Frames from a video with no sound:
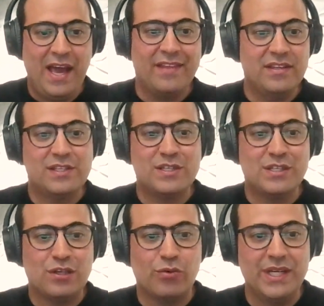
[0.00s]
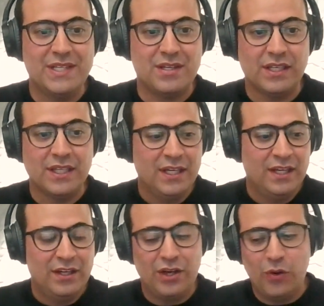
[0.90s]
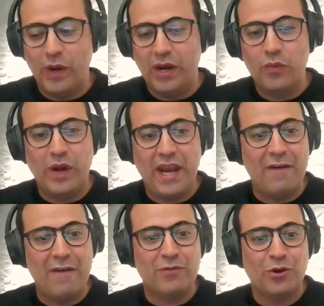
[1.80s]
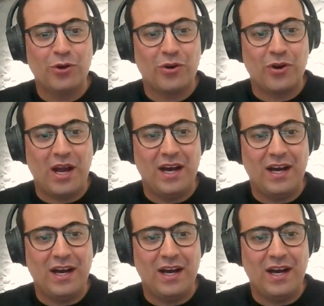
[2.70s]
And this is the reason, whenever